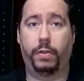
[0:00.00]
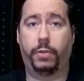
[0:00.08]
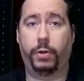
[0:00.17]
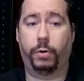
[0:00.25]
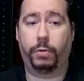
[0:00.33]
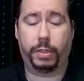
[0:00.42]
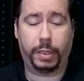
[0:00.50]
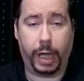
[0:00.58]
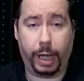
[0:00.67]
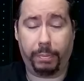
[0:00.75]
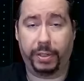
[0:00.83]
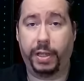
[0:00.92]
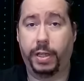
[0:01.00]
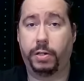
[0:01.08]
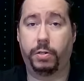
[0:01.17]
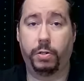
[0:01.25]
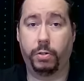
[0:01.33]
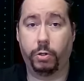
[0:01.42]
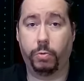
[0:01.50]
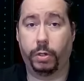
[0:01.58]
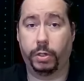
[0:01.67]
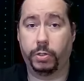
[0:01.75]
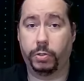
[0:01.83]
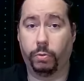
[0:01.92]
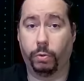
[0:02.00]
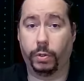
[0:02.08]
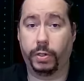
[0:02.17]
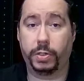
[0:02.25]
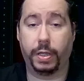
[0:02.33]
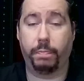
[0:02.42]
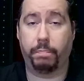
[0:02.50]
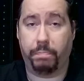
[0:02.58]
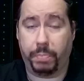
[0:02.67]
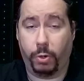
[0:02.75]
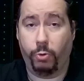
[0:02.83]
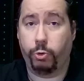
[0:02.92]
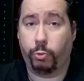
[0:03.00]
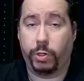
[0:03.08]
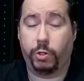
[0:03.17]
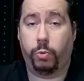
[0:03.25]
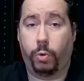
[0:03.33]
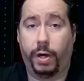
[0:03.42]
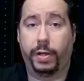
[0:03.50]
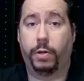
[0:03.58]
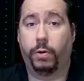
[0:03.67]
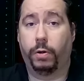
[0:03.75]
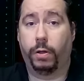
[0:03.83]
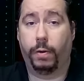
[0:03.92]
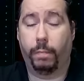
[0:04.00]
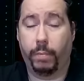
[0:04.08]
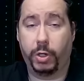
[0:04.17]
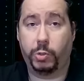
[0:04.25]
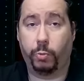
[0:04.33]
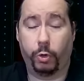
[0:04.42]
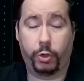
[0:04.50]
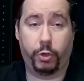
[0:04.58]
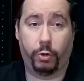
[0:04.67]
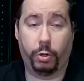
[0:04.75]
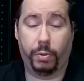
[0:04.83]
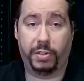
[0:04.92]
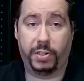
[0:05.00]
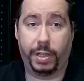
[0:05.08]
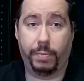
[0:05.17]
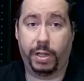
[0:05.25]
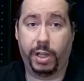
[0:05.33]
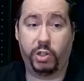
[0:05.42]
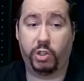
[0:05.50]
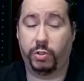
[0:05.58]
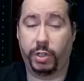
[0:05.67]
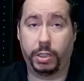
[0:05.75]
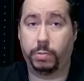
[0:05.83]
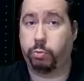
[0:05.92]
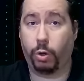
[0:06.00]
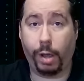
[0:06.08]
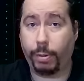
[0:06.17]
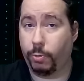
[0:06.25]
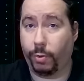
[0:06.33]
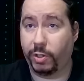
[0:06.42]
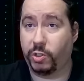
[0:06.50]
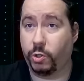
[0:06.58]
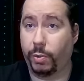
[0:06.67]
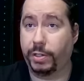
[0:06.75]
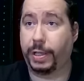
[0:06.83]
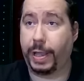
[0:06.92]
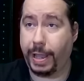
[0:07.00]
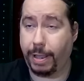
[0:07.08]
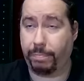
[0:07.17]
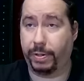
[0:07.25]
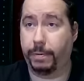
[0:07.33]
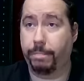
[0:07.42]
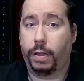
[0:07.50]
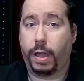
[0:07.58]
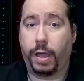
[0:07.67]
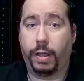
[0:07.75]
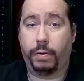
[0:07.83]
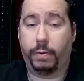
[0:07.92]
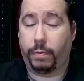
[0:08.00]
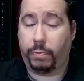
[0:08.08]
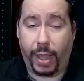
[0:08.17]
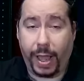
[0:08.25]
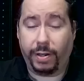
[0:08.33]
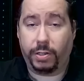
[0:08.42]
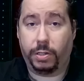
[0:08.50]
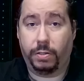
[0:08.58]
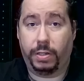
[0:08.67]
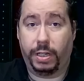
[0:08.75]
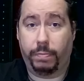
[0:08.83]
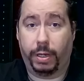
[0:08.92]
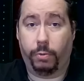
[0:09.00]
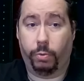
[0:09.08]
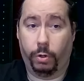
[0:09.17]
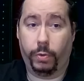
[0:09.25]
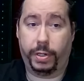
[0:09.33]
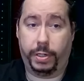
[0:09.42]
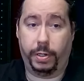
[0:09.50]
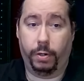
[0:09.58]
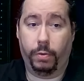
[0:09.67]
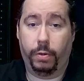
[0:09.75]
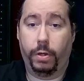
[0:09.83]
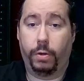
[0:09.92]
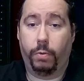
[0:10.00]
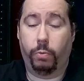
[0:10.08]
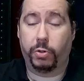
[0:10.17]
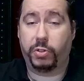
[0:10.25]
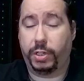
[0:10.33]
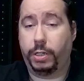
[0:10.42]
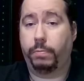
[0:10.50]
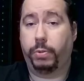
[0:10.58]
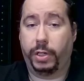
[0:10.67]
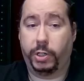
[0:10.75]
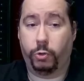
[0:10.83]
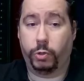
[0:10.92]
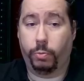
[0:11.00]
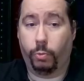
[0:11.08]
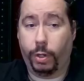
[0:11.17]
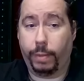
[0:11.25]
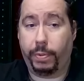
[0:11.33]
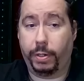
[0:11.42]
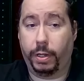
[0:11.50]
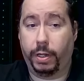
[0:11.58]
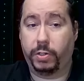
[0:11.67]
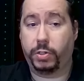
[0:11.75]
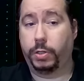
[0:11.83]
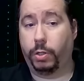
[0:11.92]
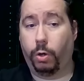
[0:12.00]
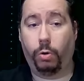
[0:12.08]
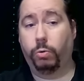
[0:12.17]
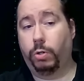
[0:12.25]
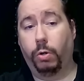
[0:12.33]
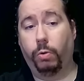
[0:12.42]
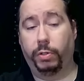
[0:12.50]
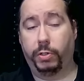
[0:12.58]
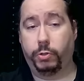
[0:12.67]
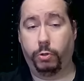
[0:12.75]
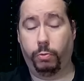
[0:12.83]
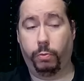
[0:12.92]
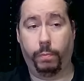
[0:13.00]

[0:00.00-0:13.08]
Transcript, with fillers: They're complicated and nuanced stories, and both require much more thorough examination than probably what's going to happen. And that is indeed my worry here we're seeing plagiarism weaponized, and the whole goal is to